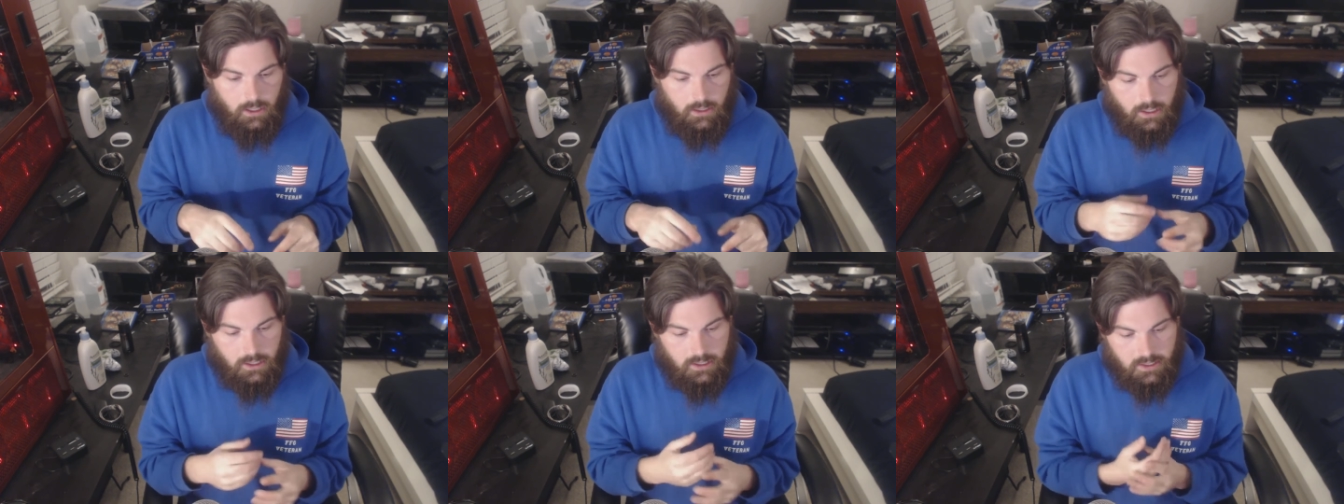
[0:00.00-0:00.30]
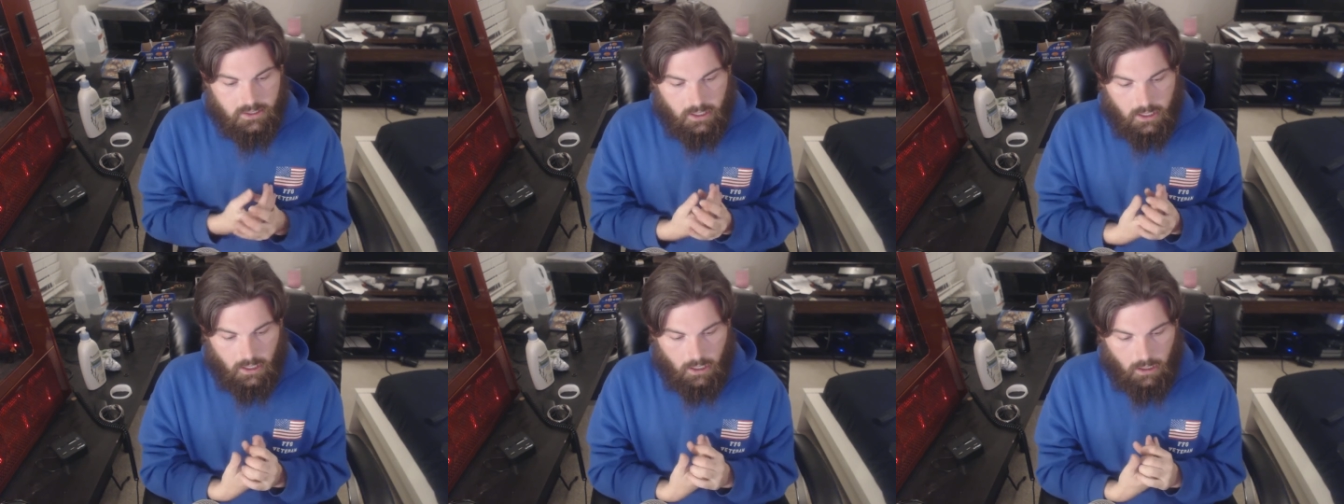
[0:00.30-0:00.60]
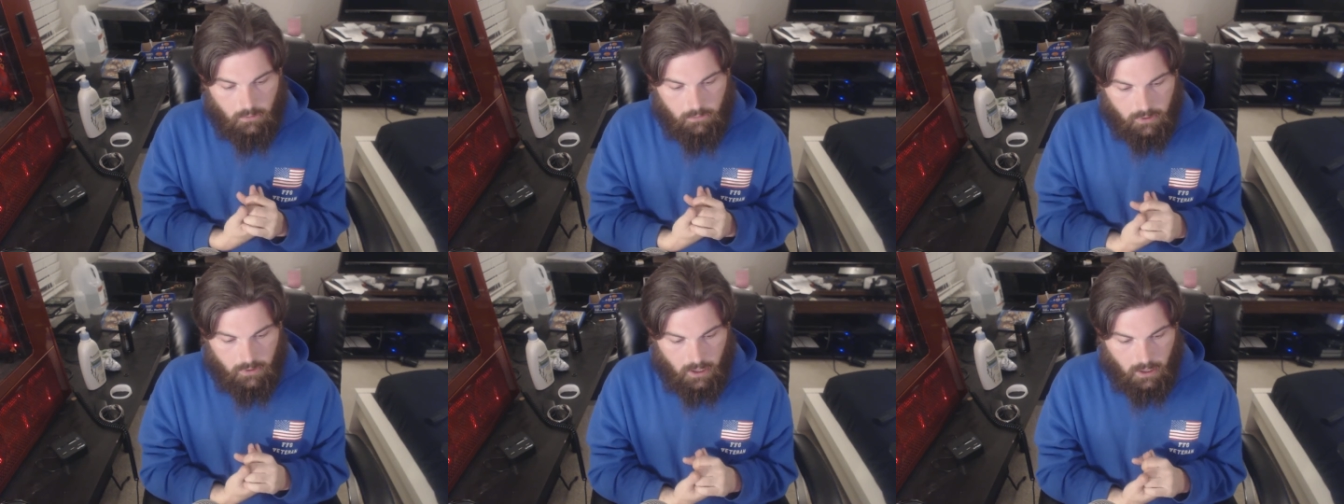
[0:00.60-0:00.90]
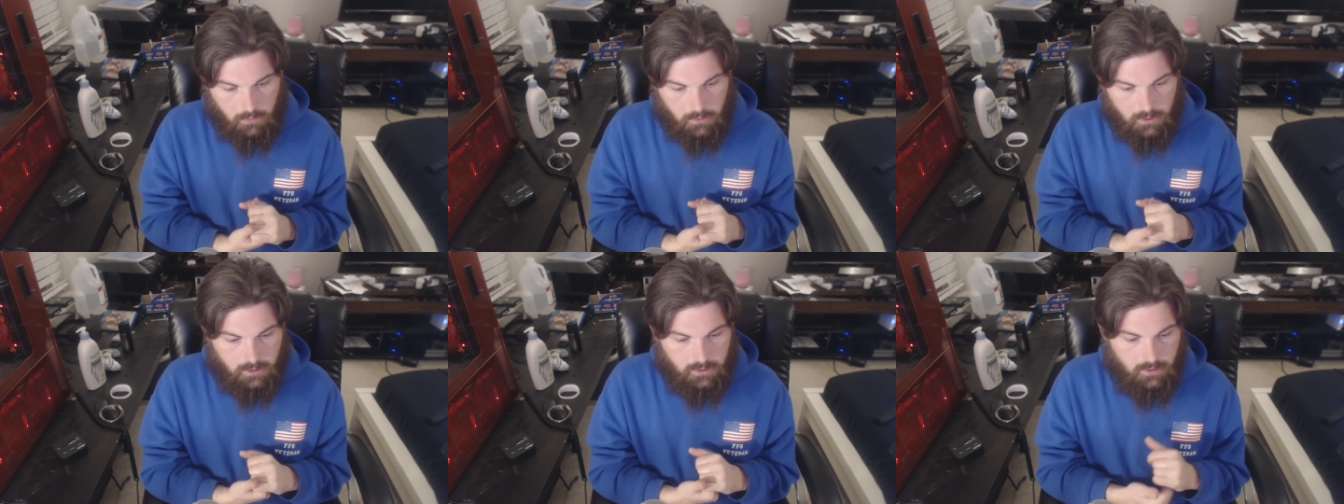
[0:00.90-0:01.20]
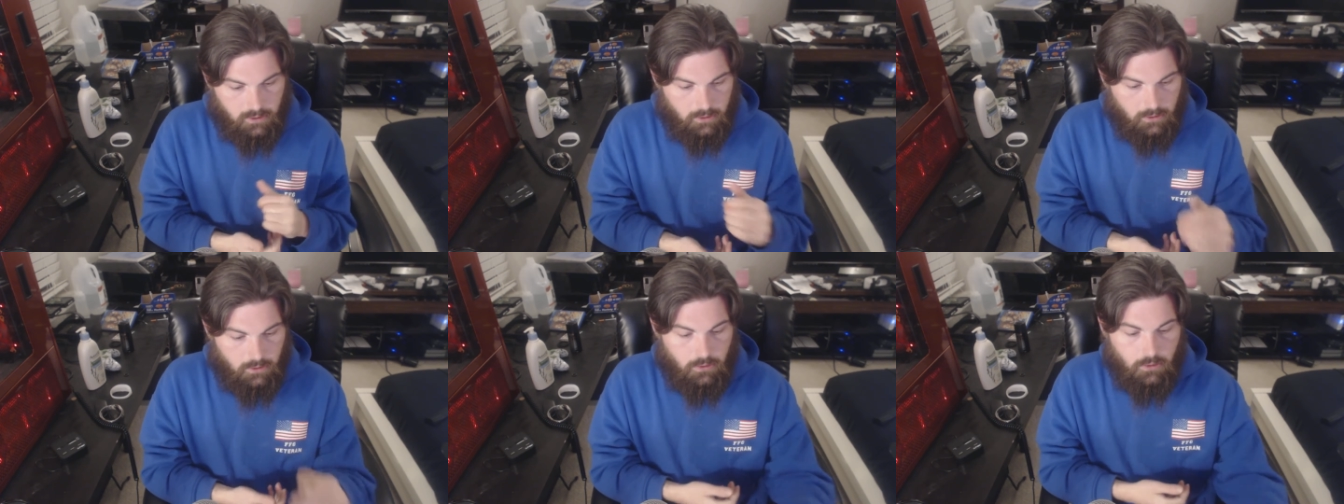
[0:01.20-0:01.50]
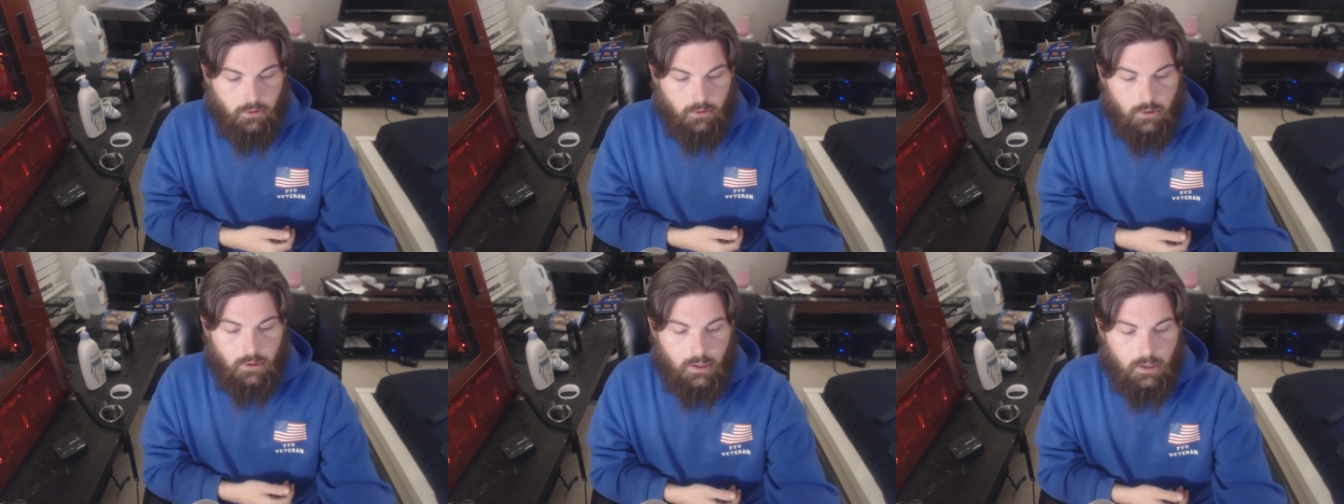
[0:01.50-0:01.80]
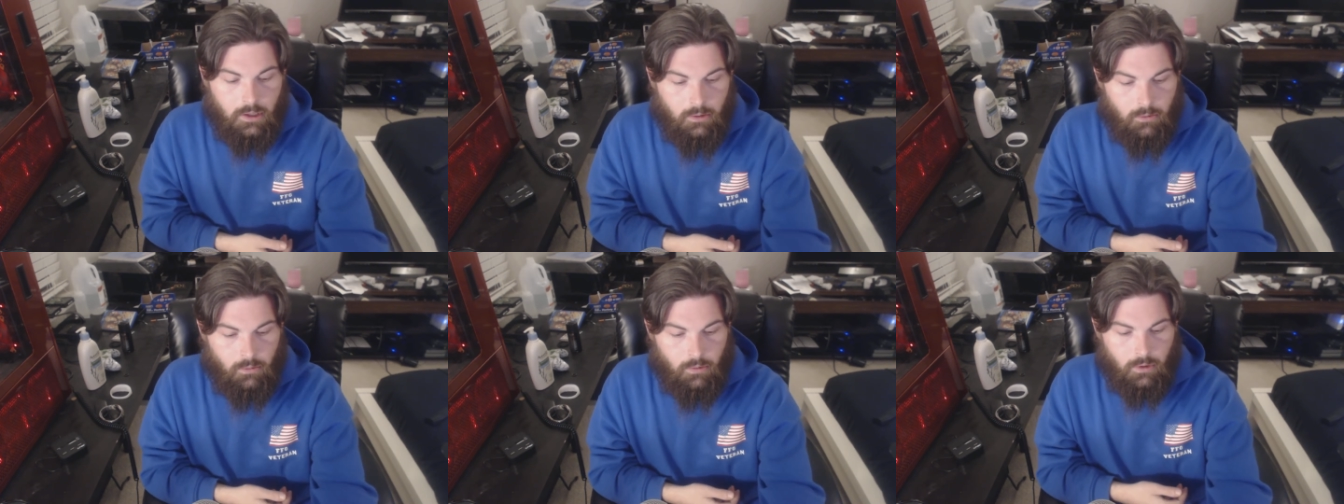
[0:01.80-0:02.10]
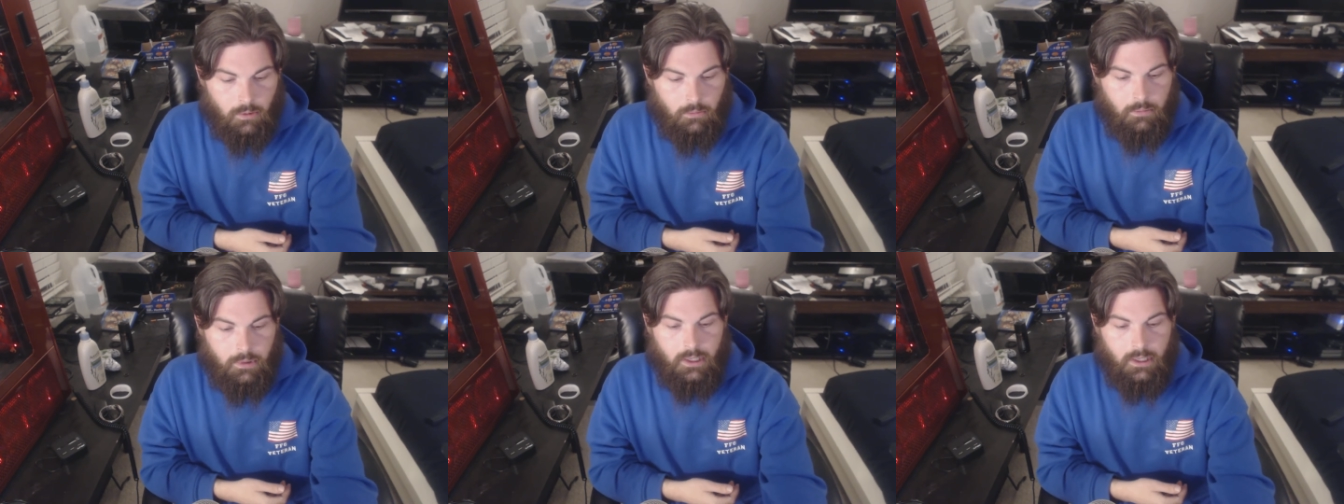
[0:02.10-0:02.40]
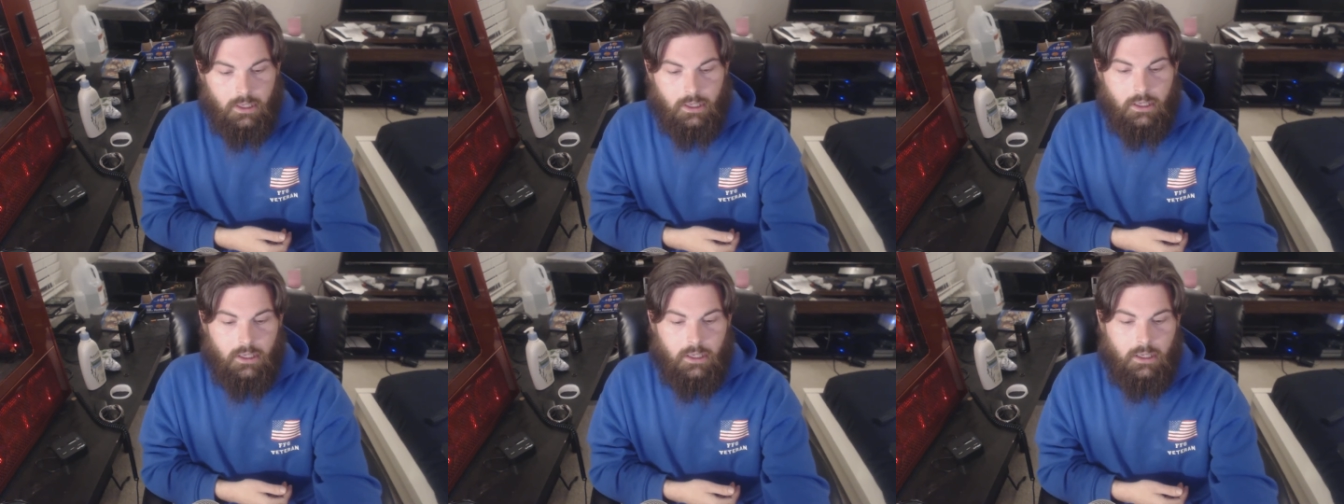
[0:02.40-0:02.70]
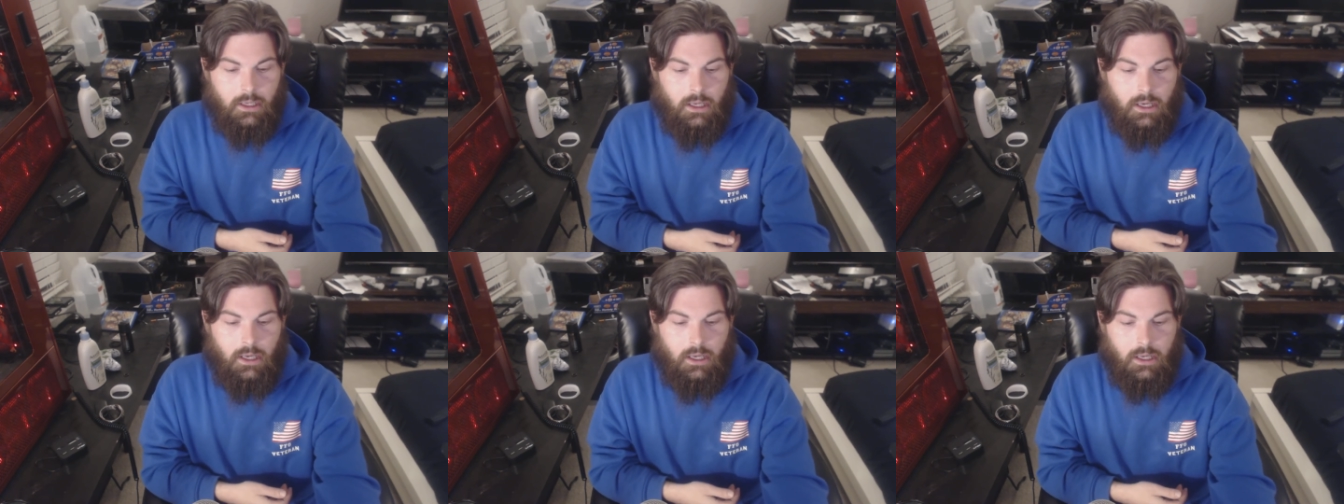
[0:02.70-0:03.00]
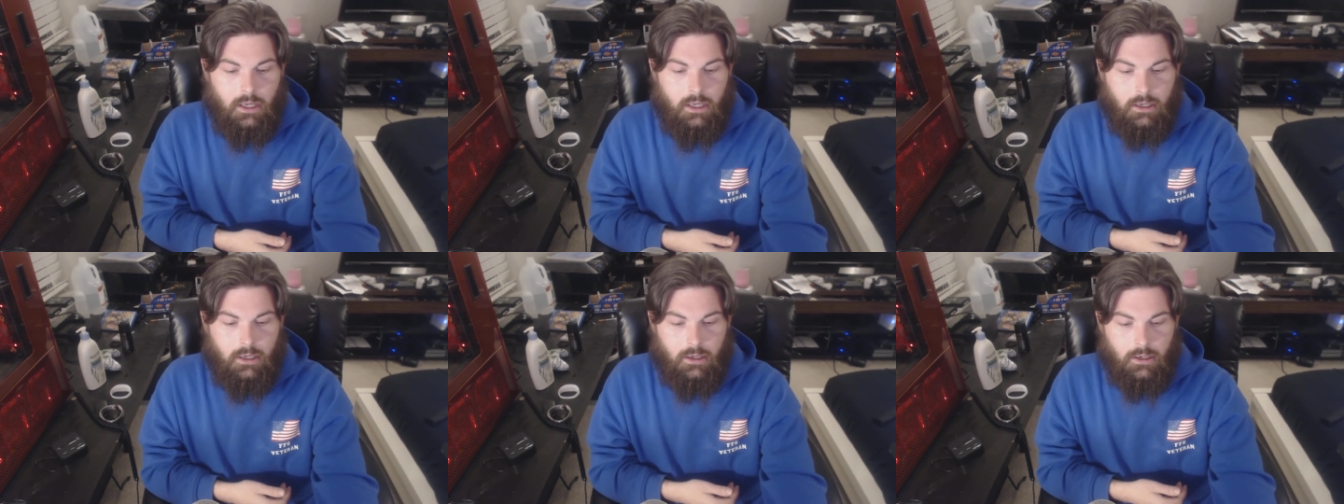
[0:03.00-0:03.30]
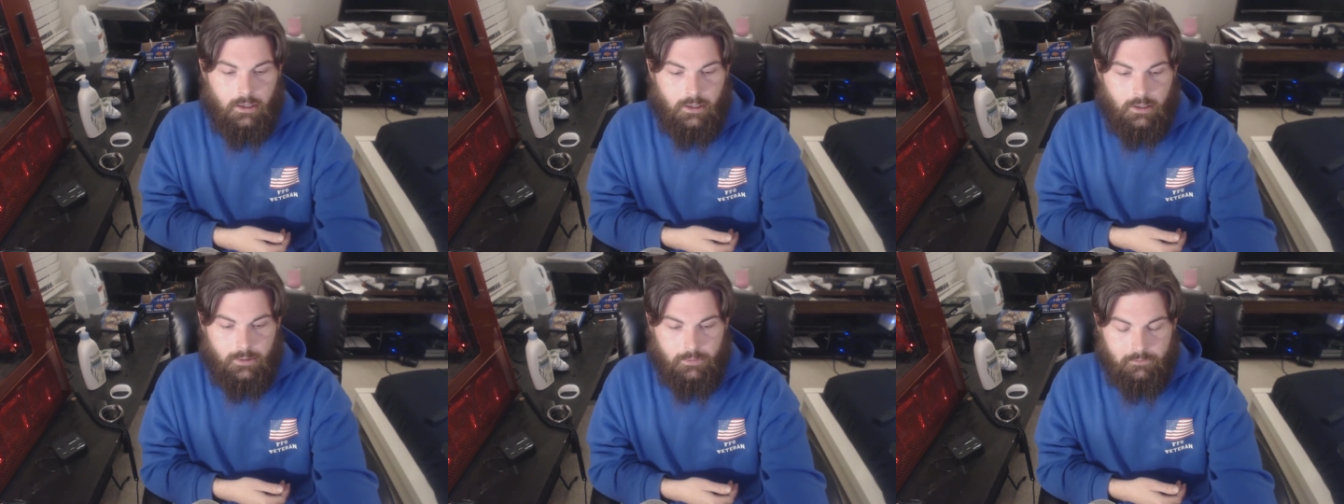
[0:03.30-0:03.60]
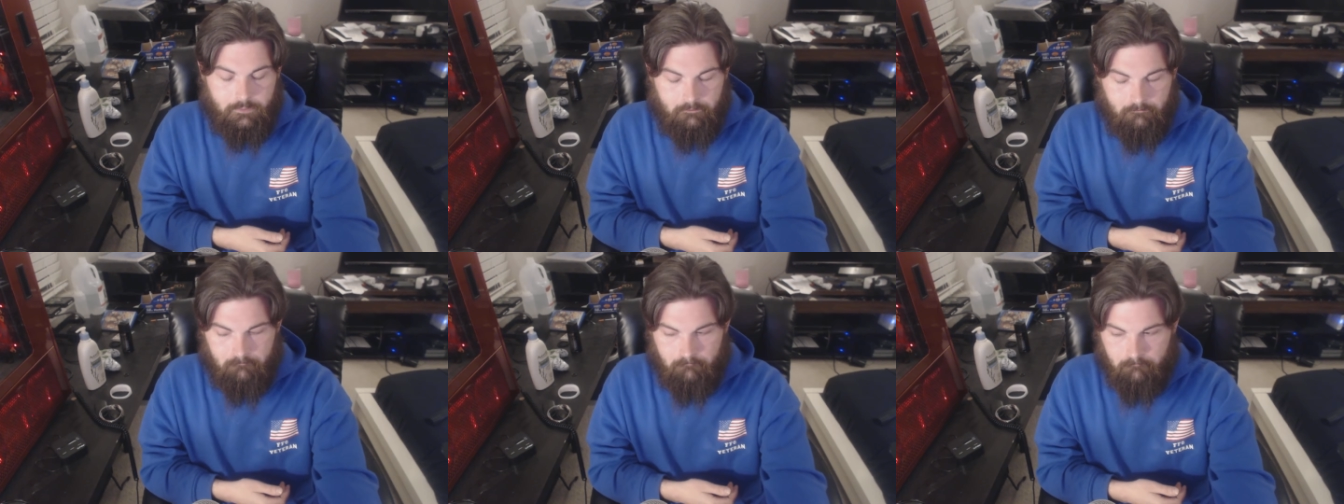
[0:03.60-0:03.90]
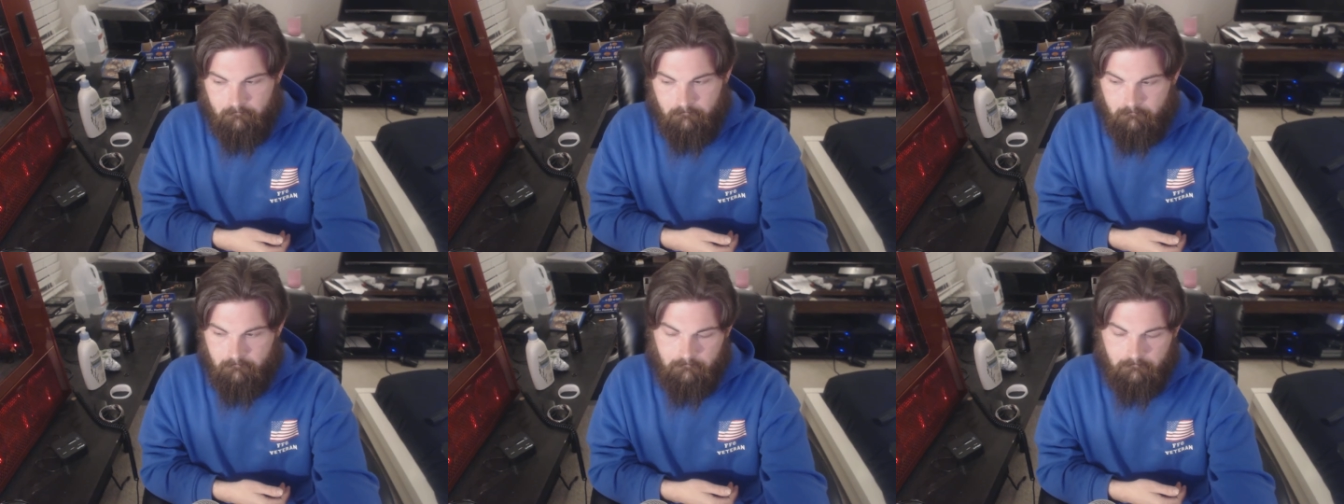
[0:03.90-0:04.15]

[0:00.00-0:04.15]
Next thing I'll probably do will be a um,